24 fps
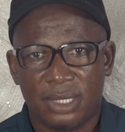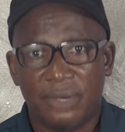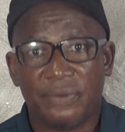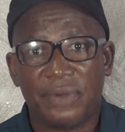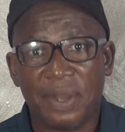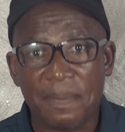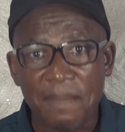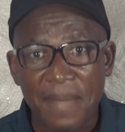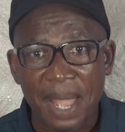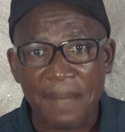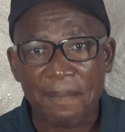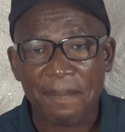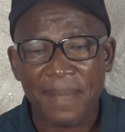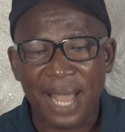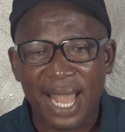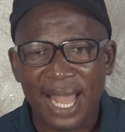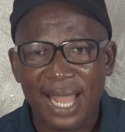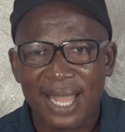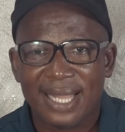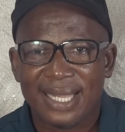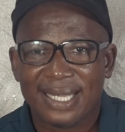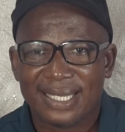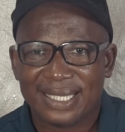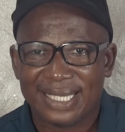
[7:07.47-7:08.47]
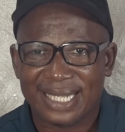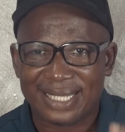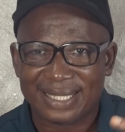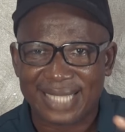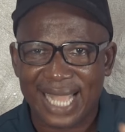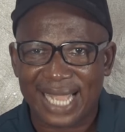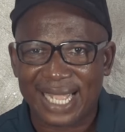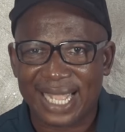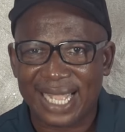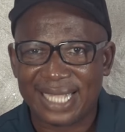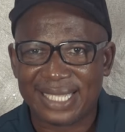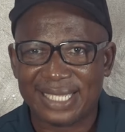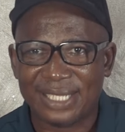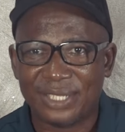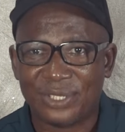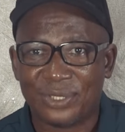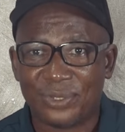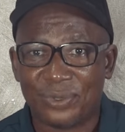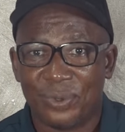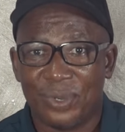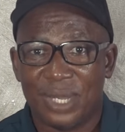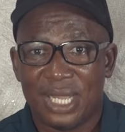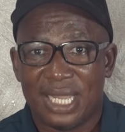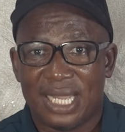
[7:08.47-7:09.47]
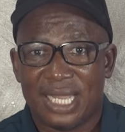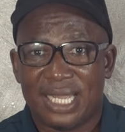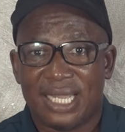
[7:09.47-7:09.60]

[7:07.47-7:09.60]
Remember, the target is to